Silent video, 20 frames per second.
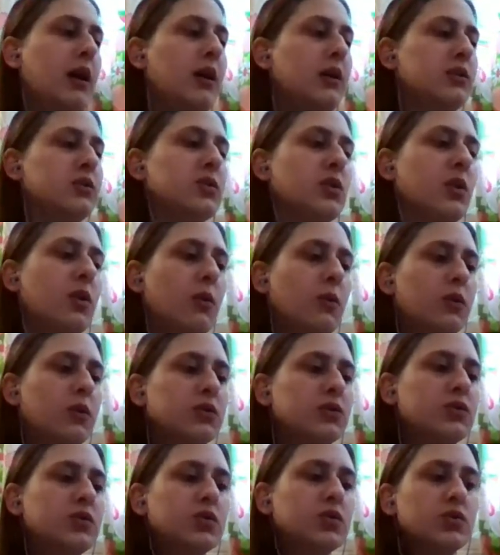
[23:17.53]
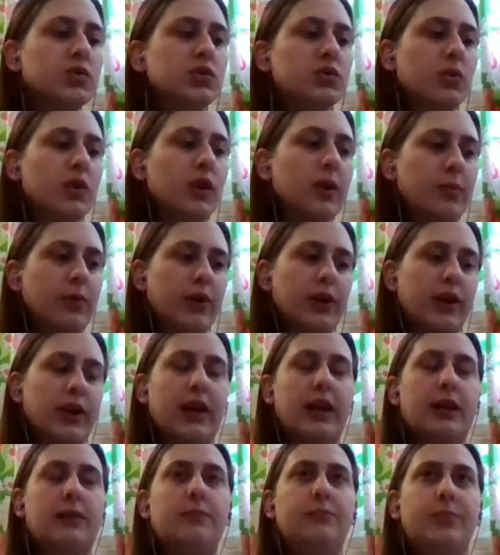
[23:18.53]
So storyboarding
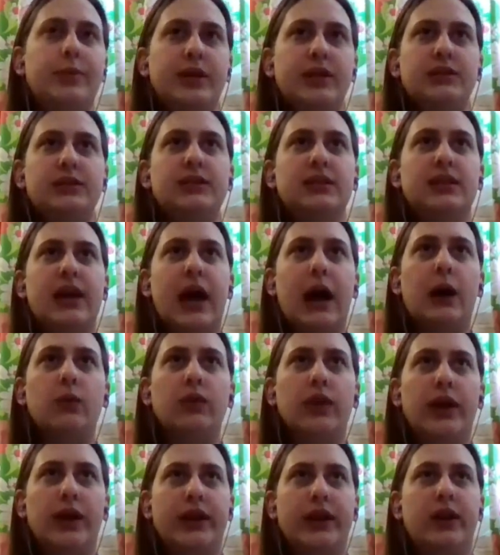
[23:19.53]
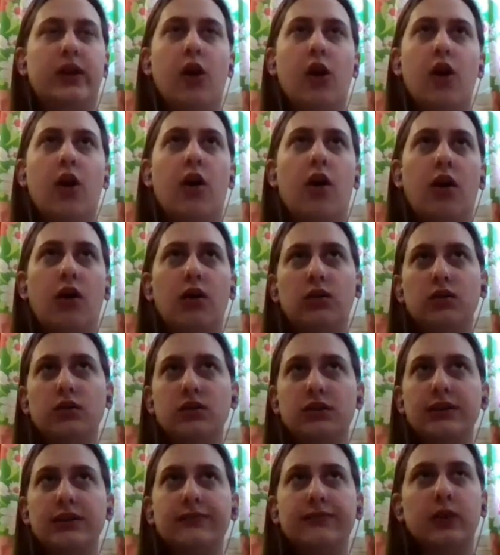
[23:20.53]
and beats and outlining are all
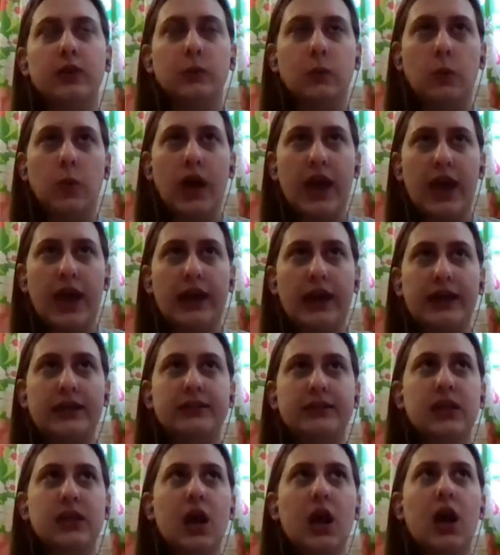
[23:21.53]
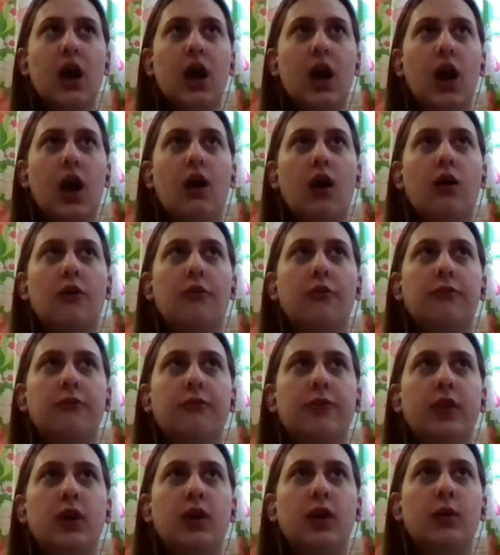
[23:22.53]
different ways of
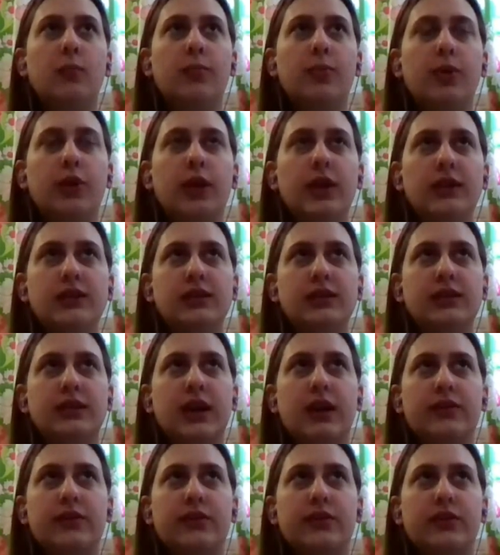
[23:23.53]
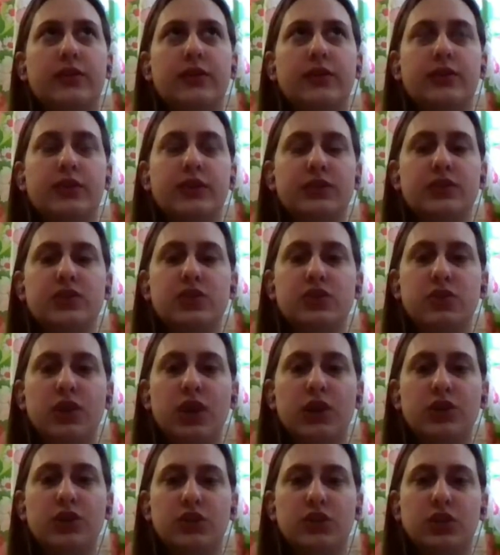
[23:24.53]
putting together this
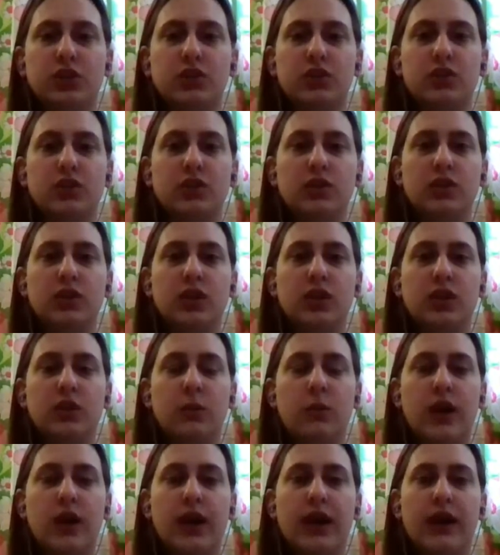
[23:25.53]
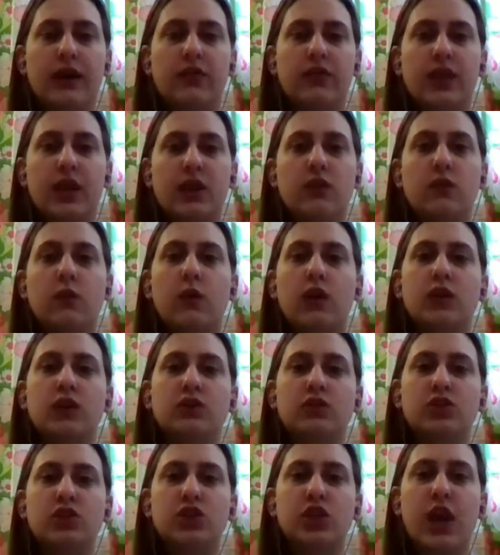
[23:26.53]
structure in a way that you can
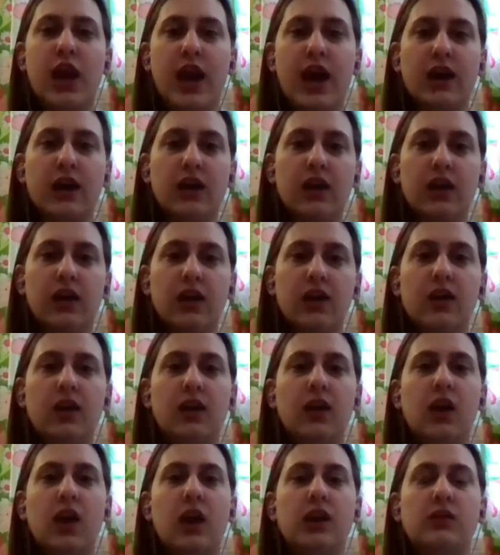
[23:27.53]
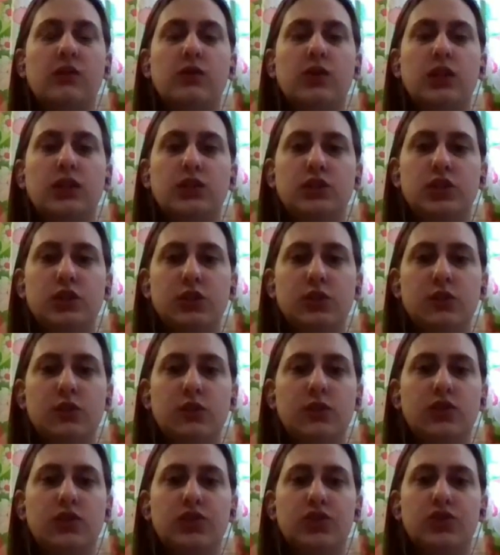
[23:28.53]
check and you can do
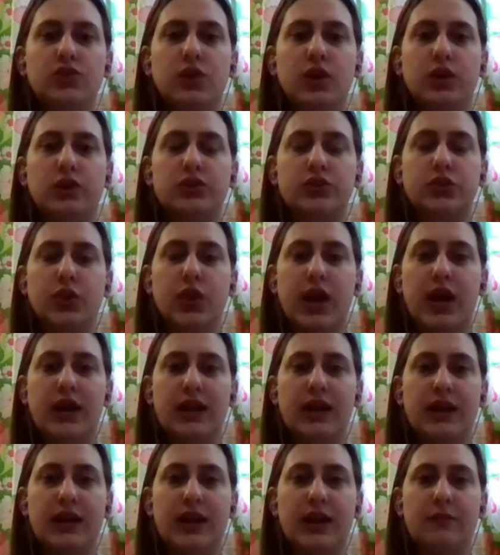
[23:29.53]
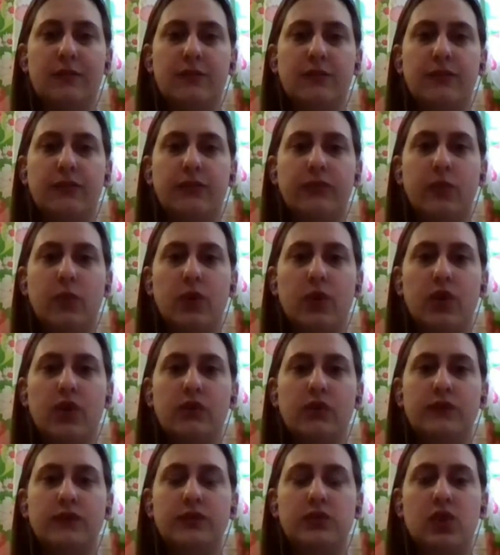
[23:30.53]
your structural editing before
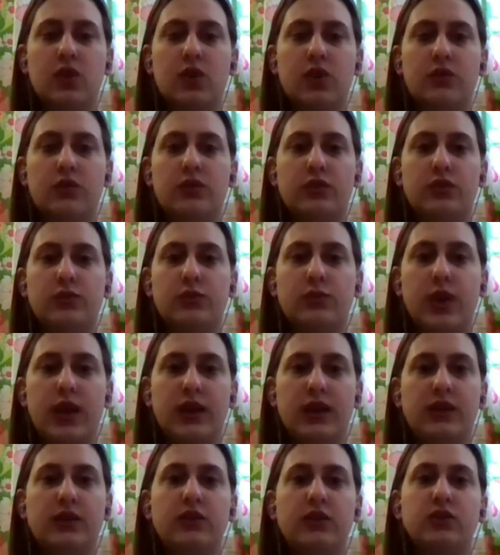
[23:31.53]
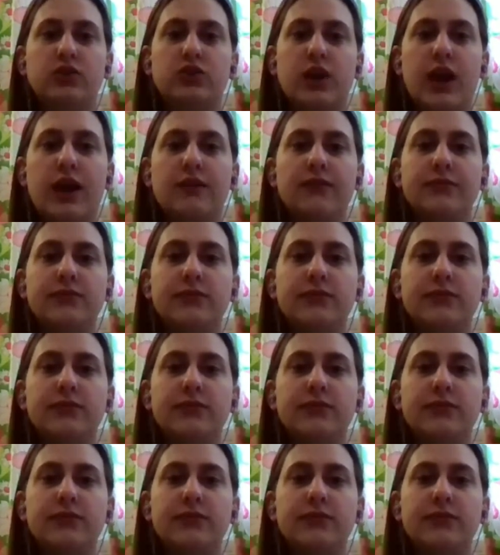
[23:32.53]
you've started to write your draft.